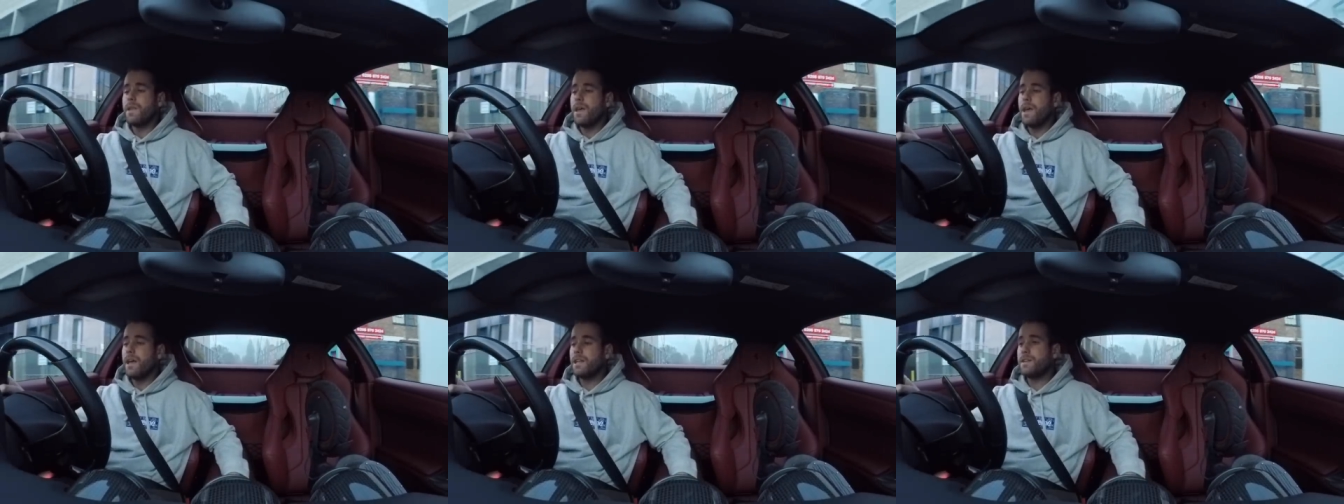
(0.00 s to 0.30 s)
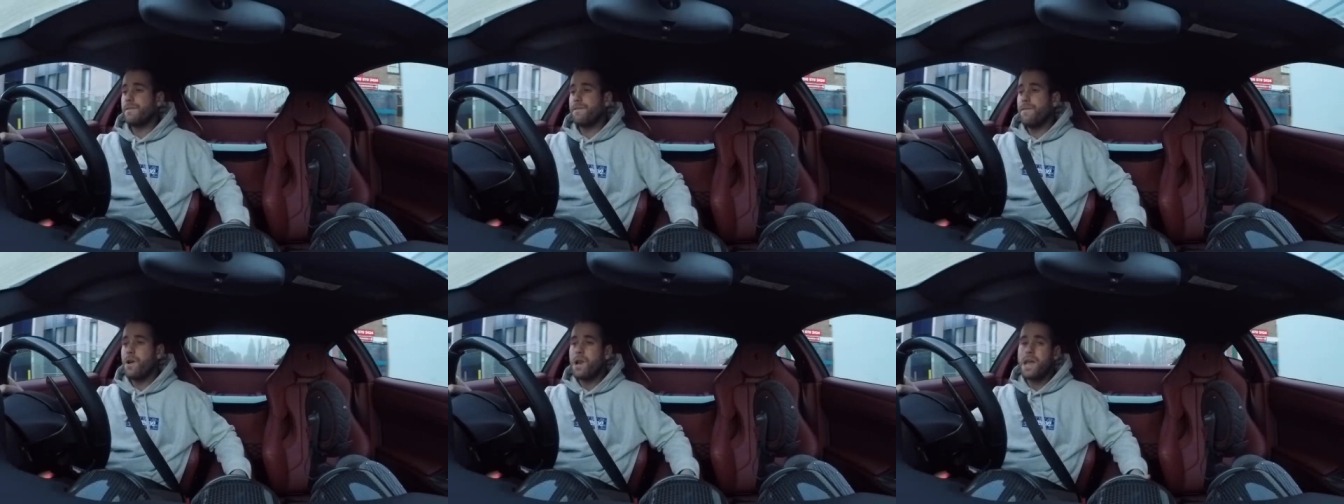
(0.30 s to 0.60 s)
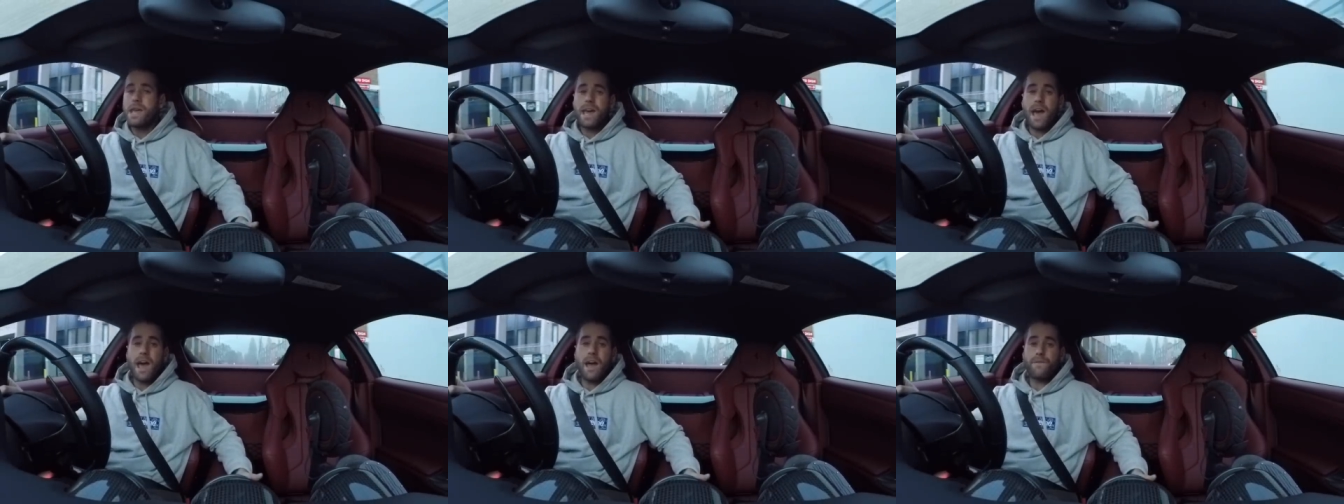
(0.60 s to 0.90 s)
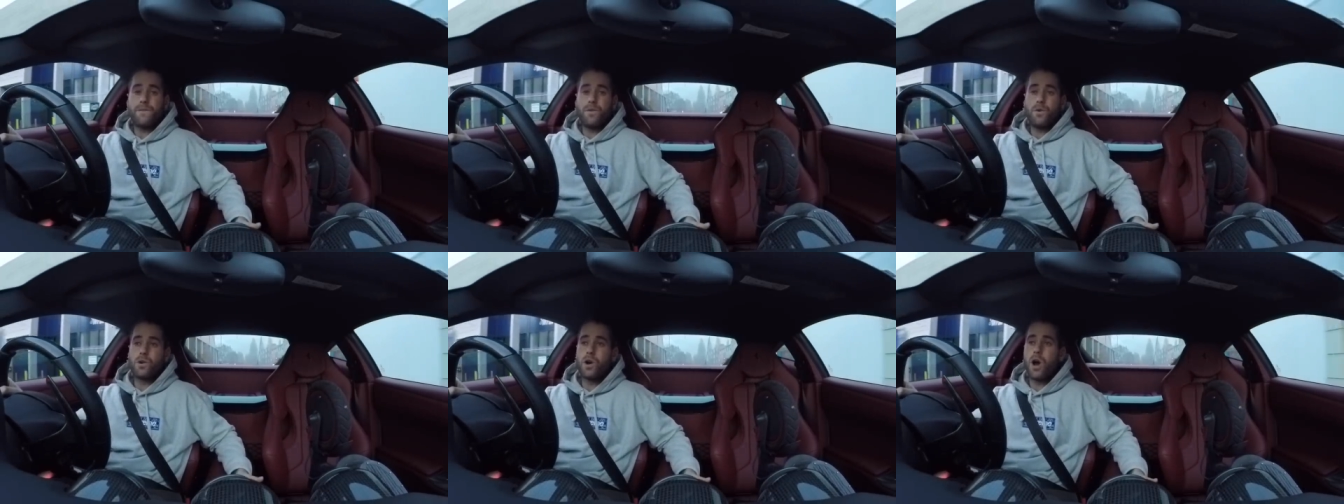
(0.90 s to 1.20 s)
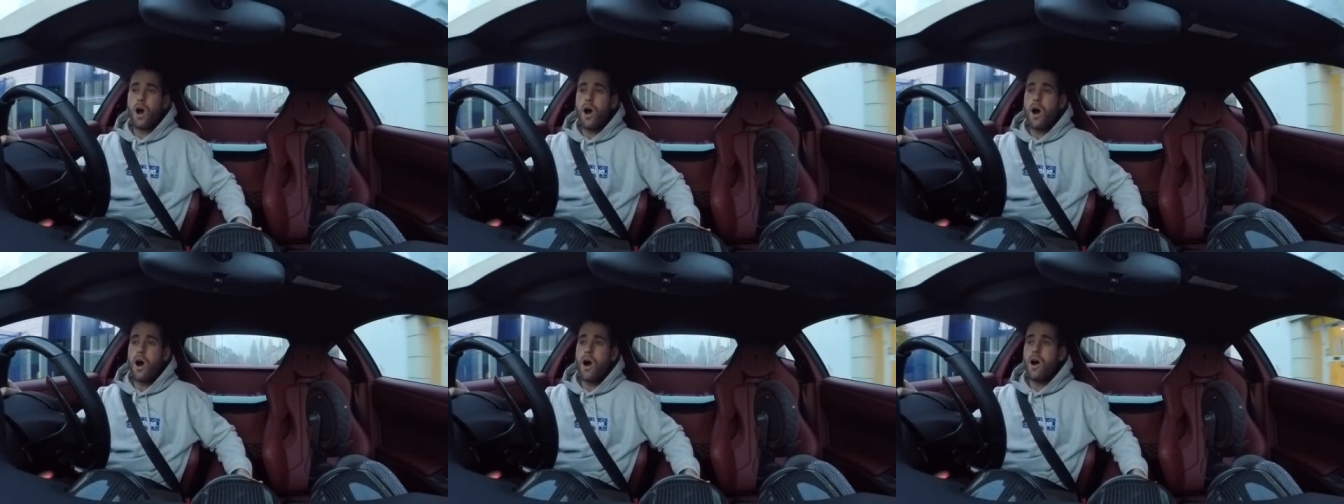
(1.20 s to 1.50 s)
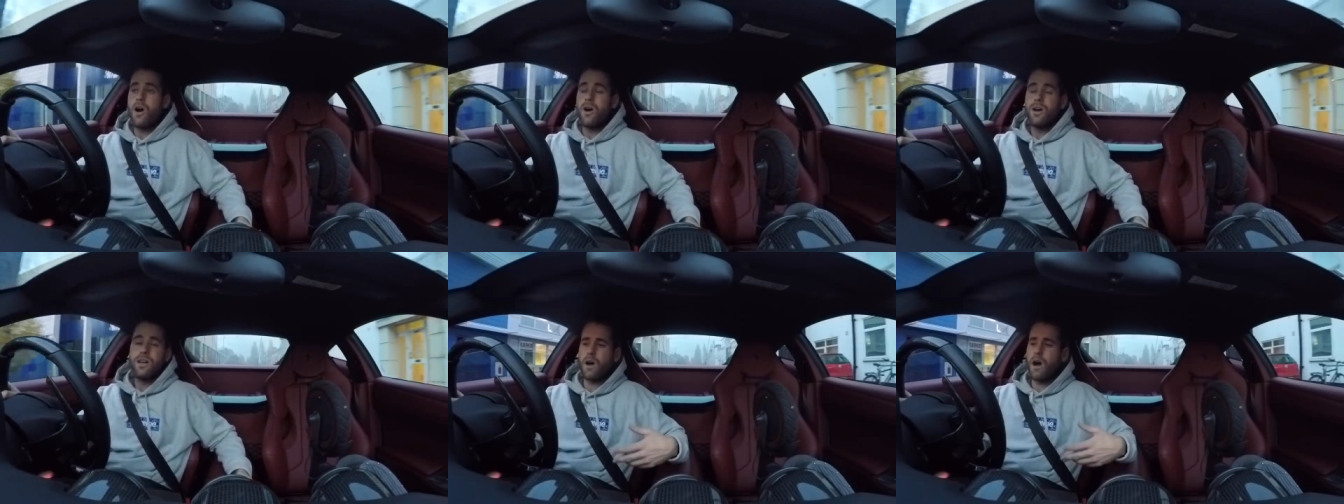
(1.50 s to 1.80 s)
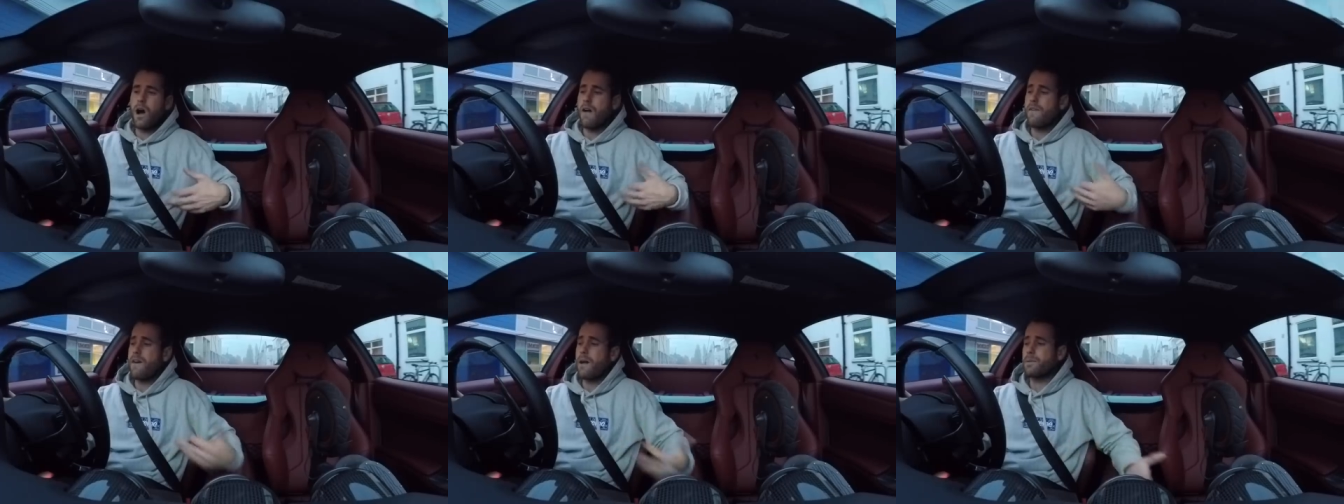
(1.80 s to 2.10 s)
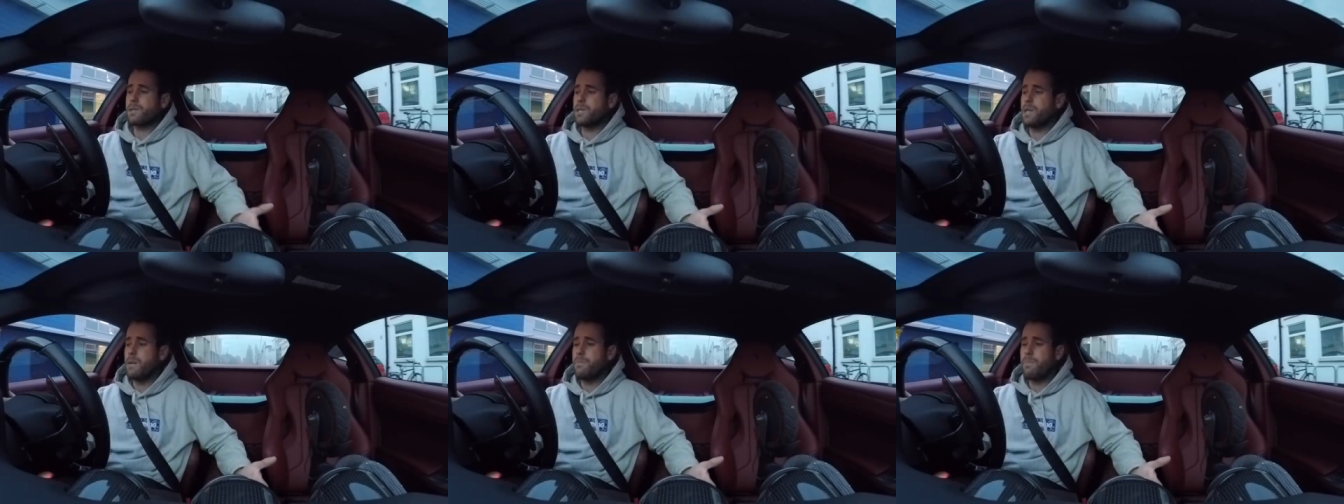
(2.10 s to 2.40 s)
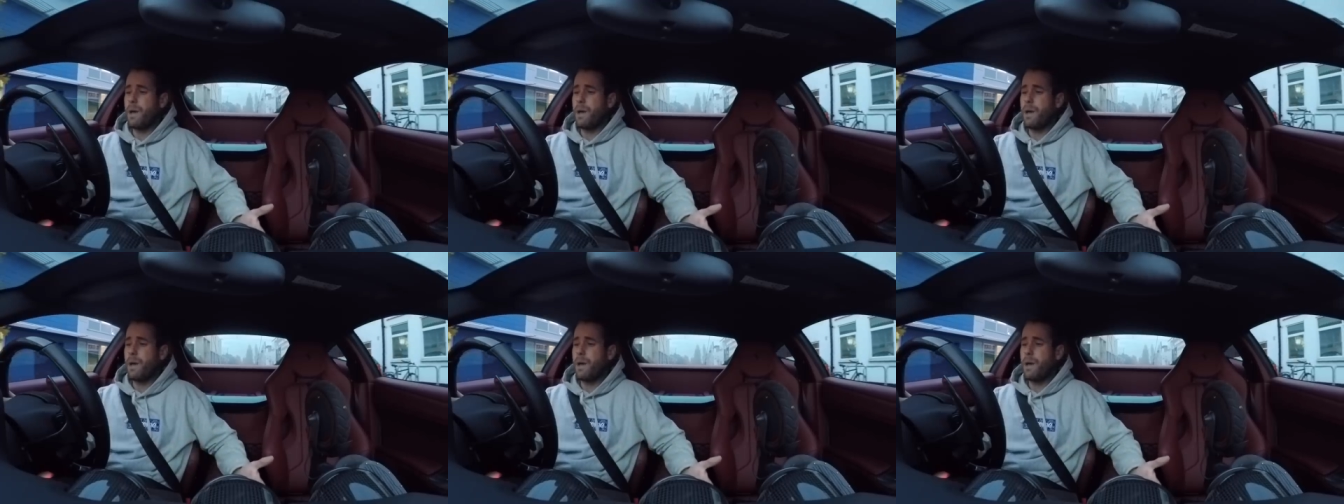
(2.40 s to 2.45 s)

it's a fully cared for car, I've absolutely